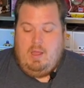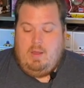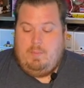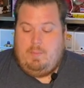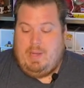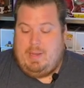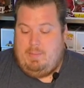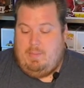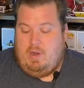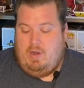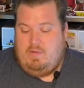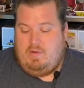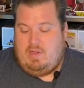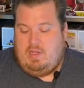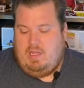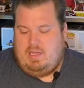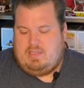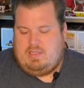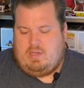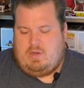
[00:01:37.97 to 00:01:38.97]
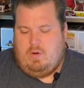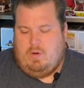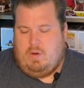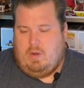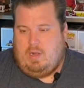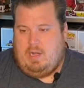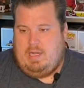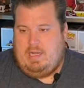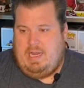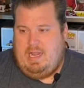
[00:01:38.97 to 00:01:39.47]
But Marvel Collector
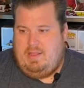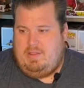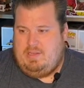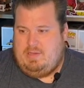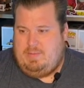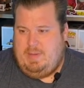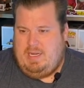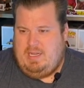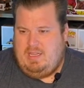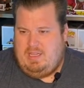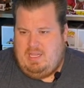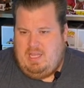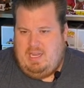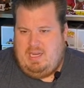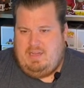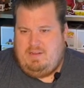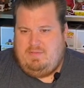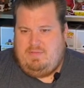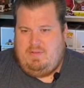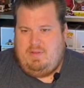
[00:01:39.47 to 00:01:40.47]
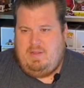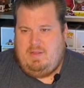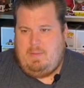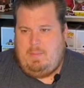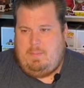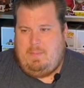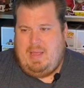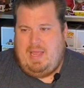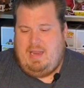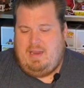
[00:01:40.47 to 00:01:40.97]
Corps. Now, there's been a lot of
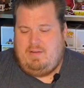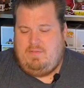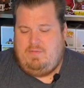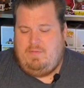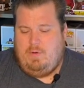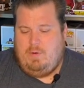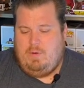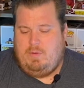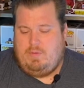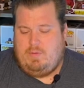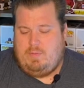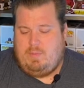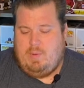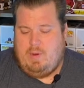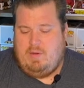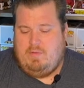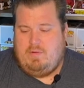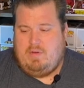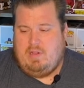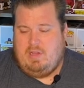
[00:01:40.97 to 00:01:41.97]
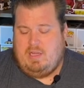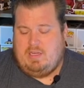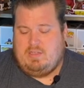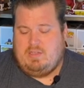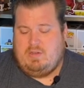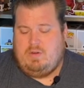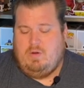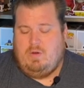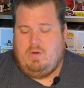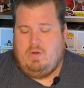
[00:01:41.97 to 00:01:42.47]
back and forth with Marvel
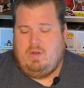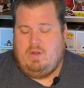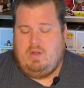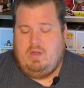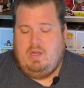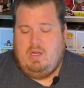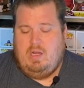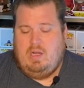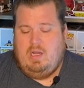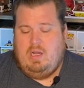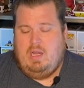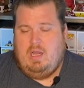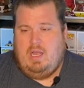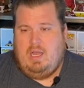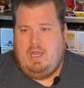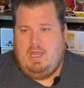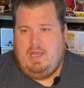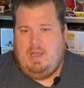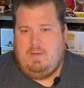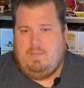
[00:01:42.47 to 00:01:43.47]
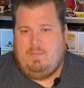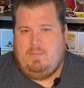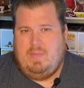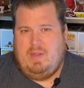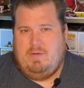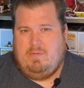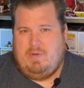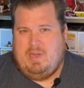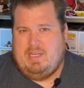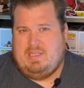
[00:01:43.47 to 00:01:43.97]
Collector Corps um,
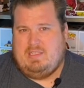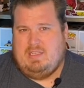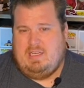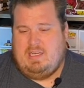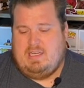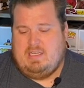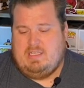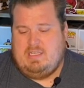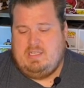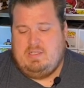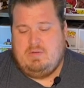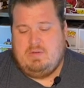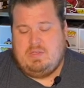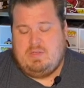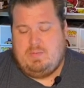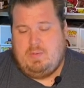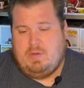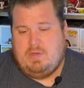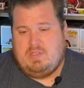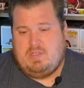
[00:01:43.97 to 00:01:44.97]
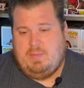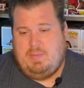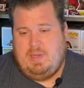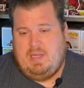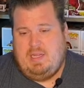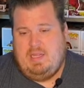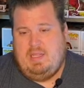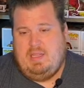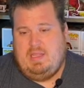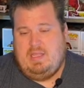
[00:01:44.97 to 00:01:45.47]
recently, because this was supposed to
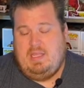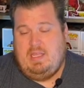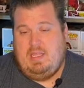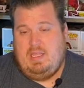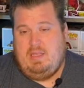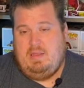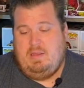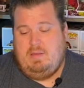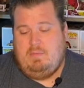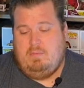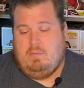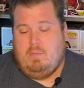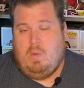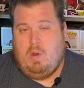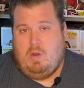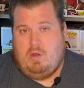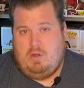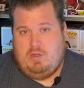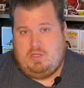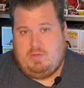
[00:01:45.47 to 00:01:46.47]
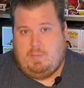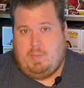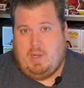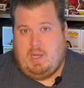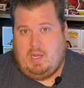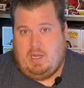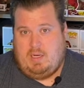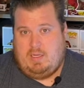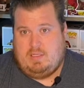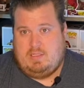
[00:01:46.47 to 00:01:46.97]
be the March
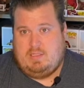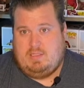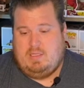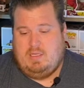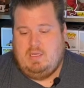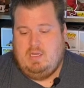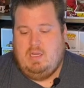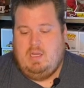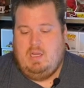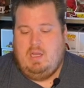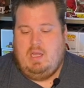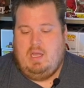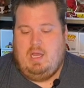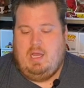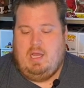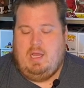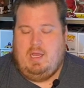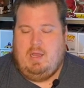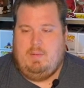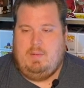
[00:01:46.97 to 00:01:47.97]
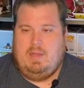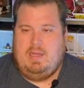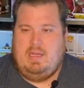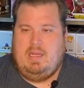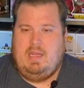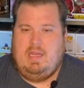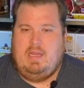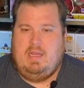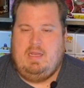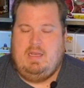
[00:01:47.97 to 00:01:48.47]
box. Um, and
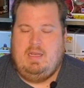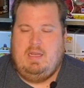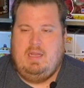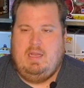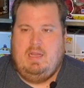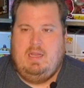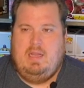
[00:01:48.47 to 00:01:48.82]
then